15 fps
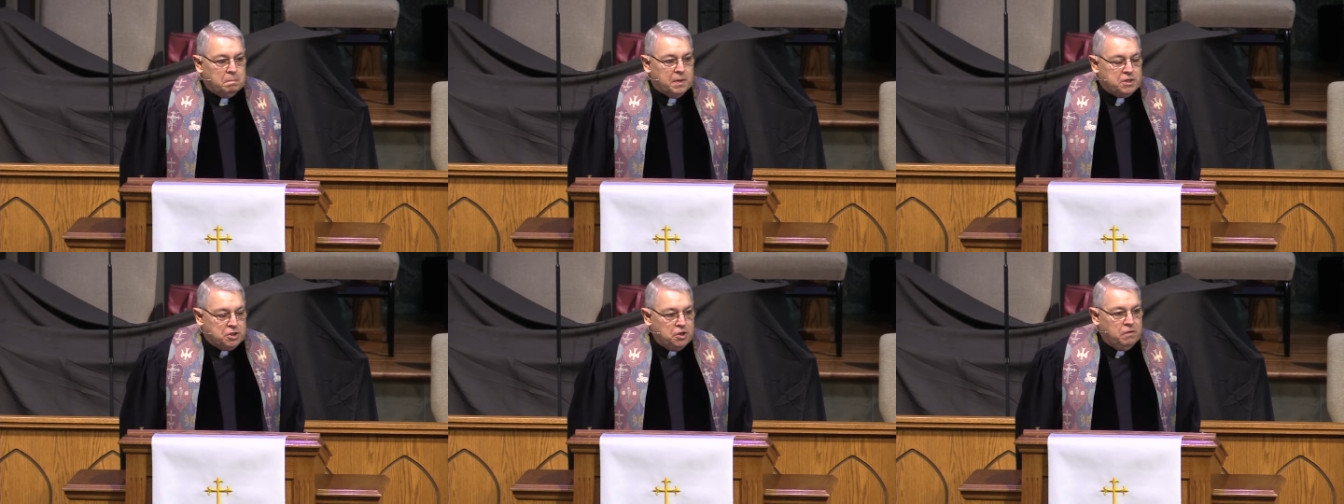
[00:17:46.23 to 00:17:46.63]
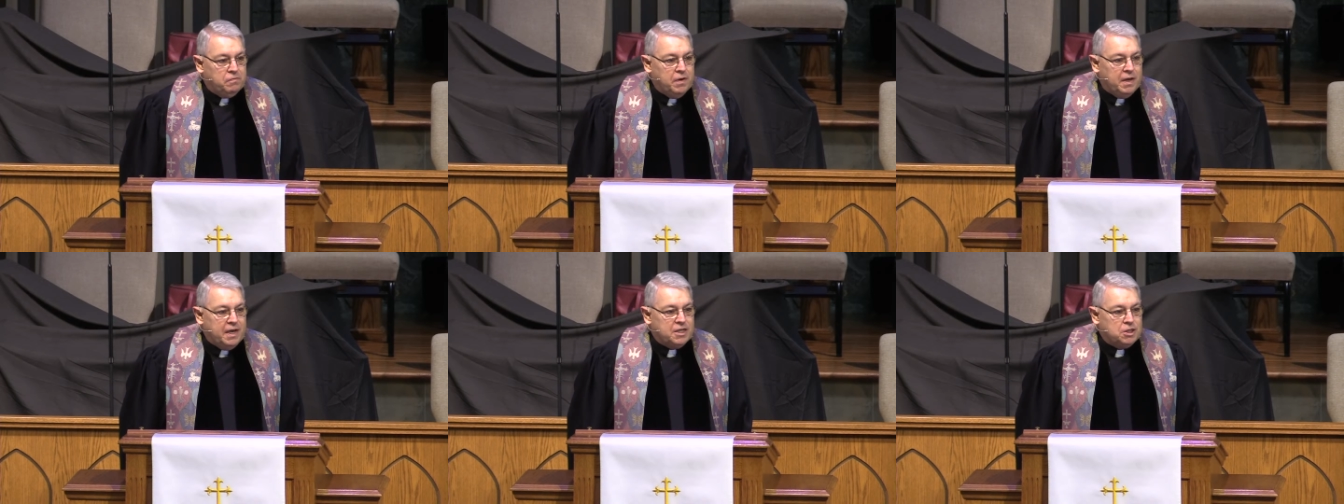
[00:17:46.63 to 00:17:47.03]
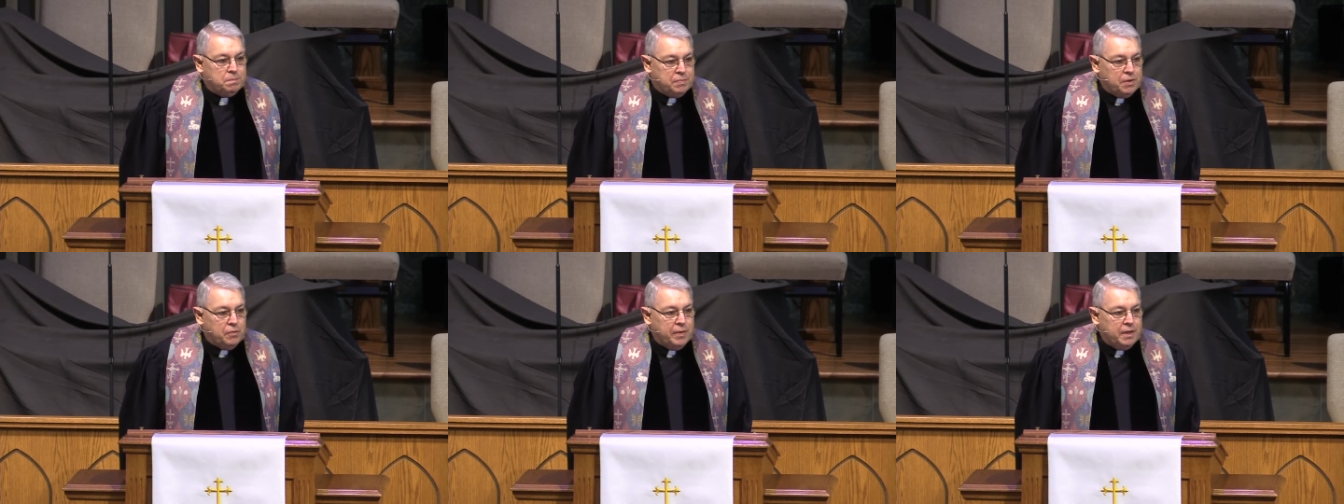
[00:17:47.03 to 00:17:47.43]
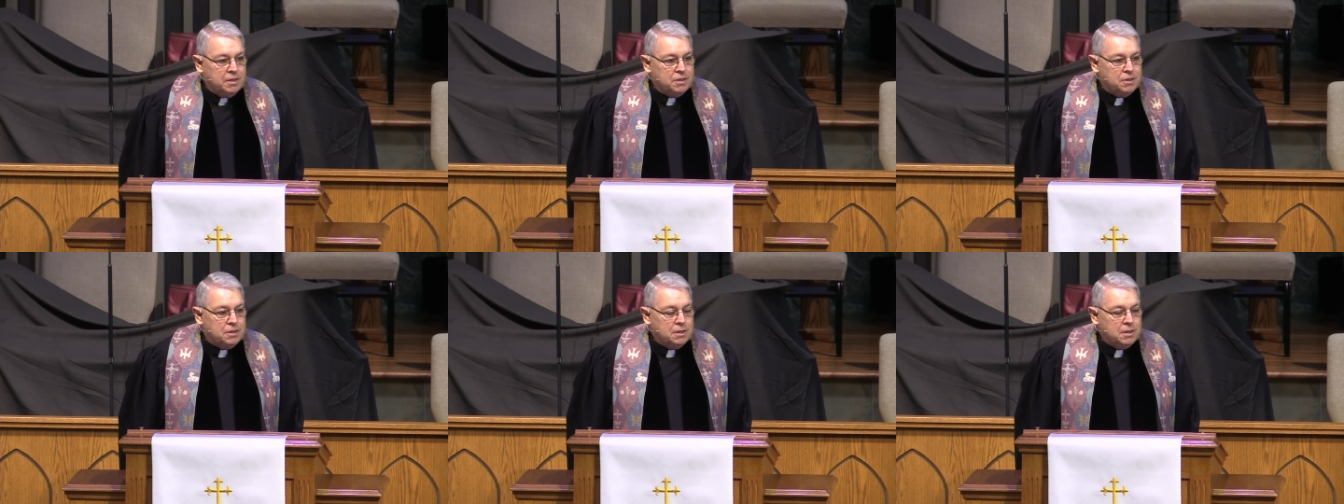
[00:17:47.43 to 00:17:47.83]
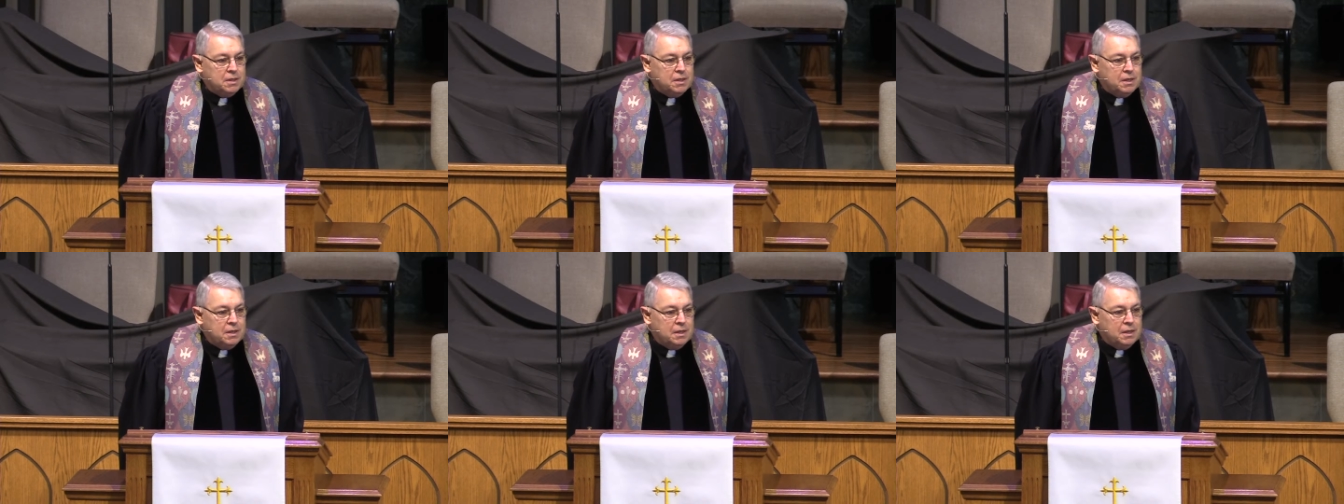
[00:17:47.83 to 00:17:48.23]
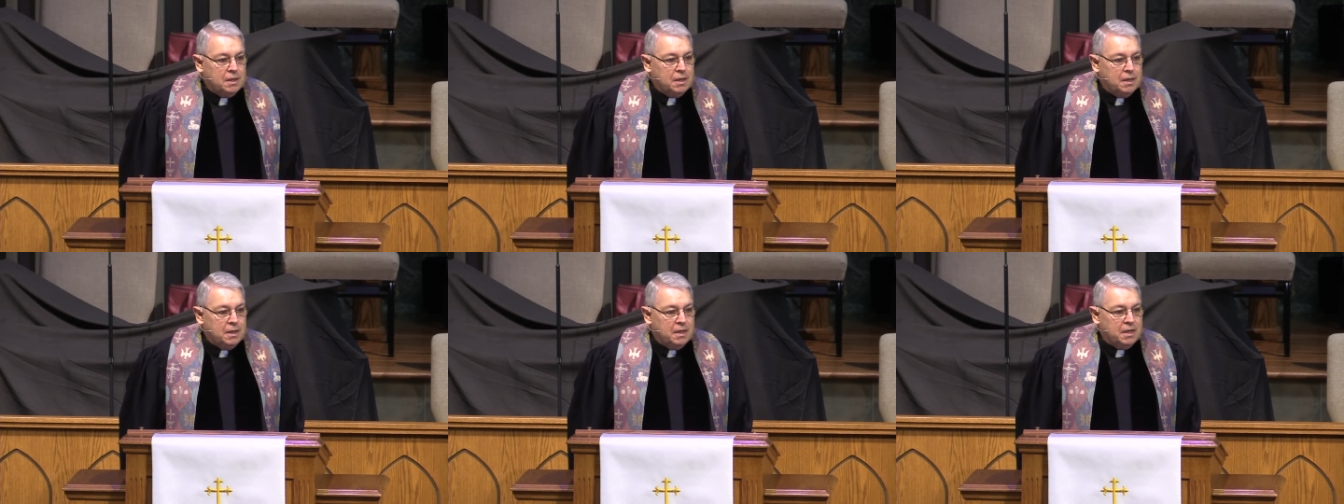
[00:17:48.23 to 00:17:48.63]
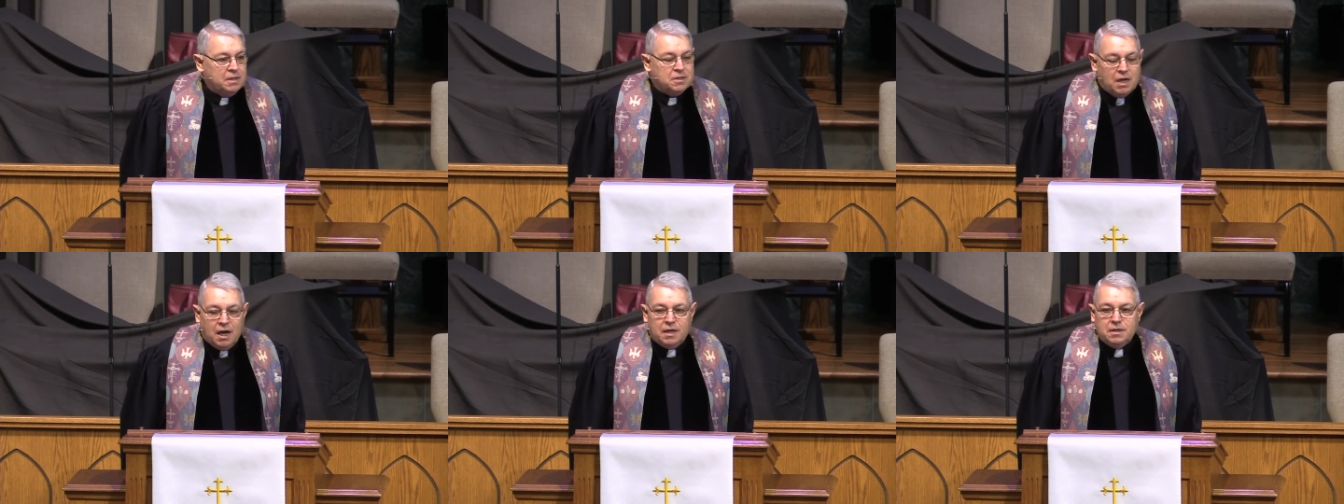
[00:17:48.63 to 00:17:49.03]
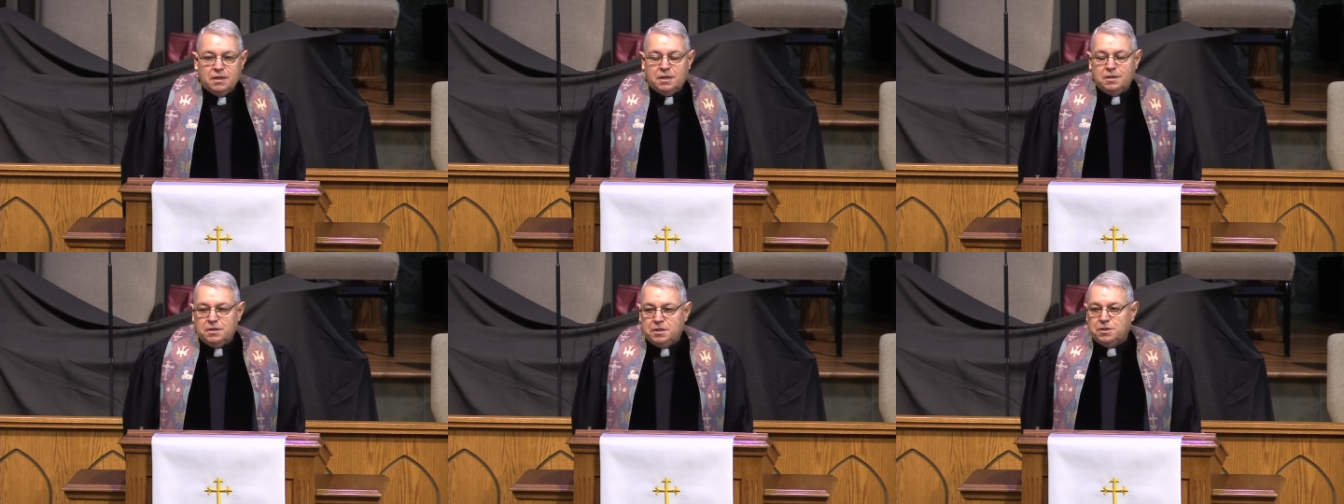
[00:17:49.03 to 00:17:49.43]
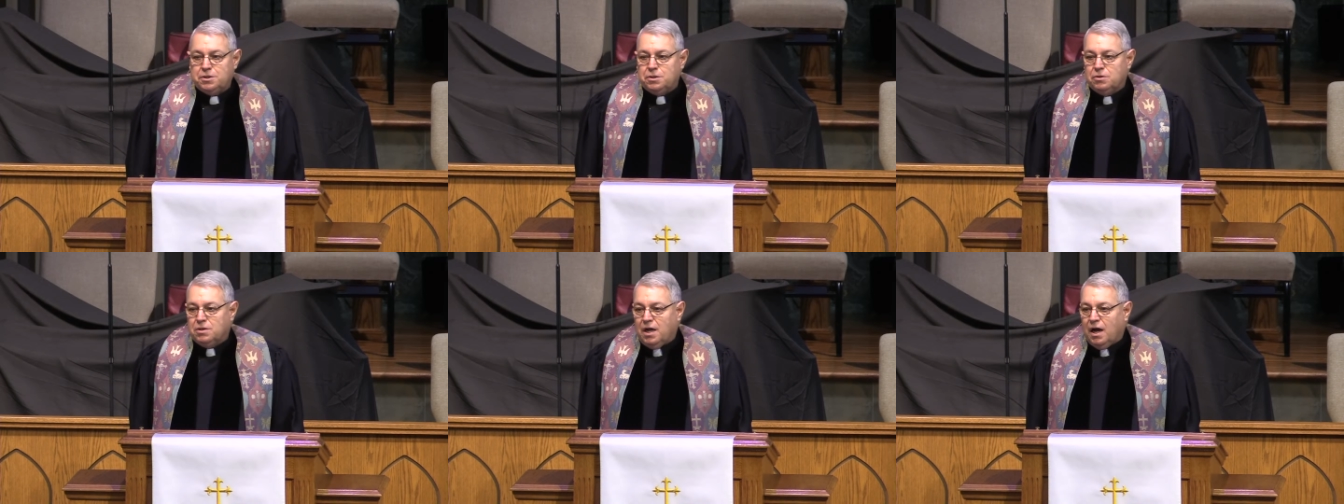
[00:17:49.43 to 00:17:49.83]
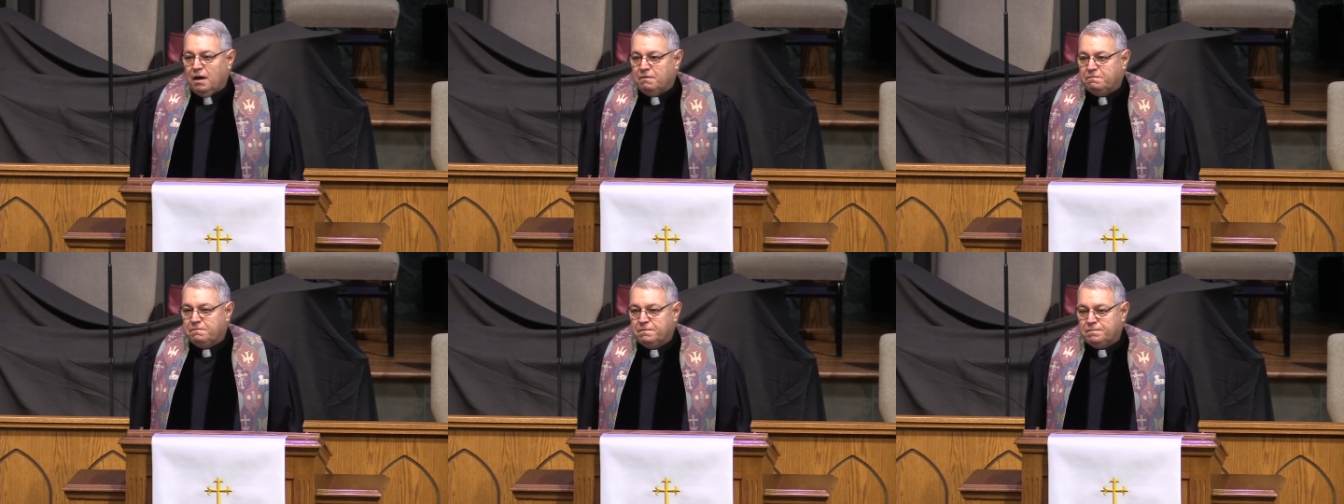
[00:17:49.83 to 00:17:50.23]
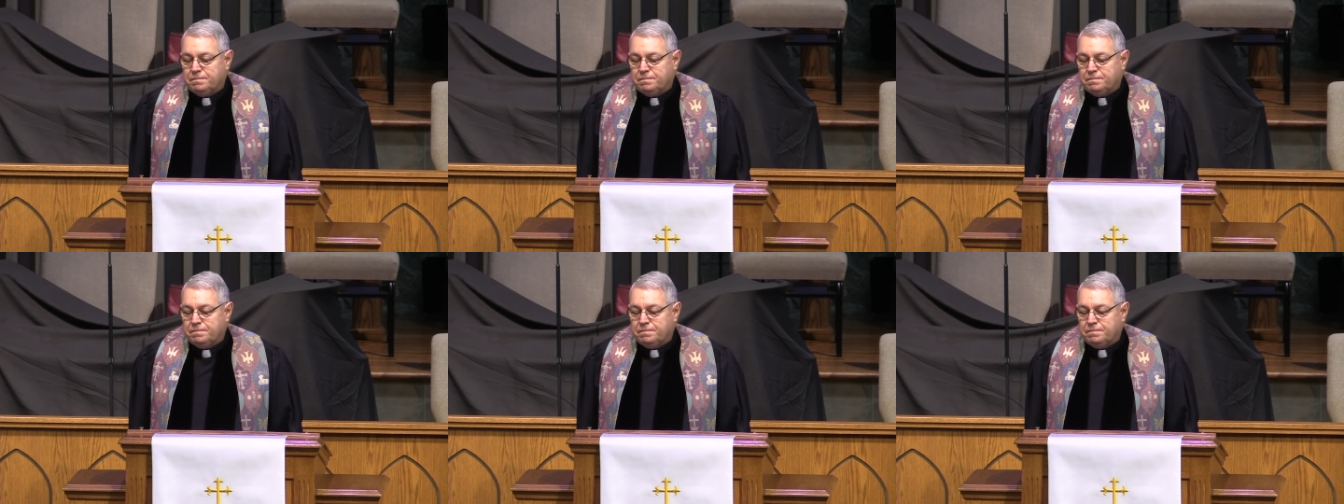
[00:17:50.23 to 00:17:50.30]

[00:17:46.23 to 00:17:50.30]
but you've experienced his unconditional love.